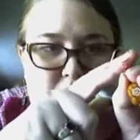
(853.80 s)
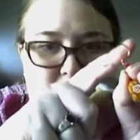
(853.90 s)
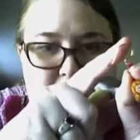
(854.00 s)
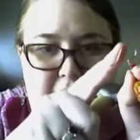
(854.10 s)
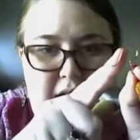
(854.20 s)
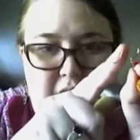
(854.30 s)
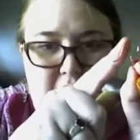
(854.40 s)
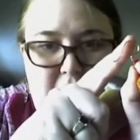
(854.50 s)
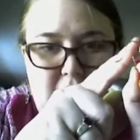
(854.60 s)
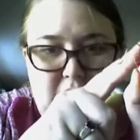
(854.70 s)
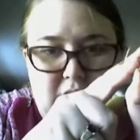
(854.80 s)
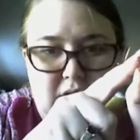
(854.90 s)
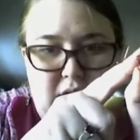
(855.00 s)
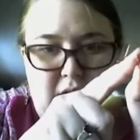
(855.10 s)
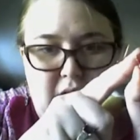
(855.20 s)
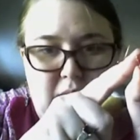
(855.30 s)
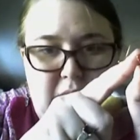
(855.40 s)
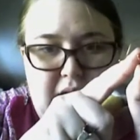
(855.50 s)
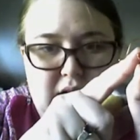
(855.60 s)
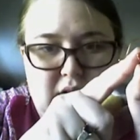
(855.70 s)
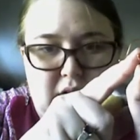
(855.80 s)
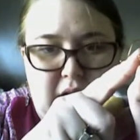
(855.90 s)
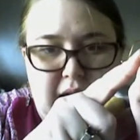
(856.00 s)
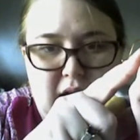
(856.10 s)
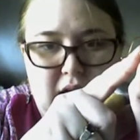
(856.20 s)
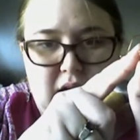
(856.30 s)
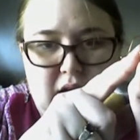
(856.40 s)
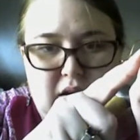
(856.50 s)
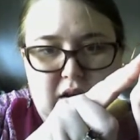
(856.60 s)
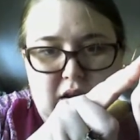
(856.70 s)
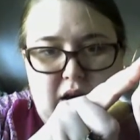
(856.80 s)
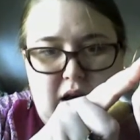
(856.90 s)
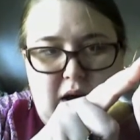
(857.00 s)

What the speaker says: and you'll just hammer right here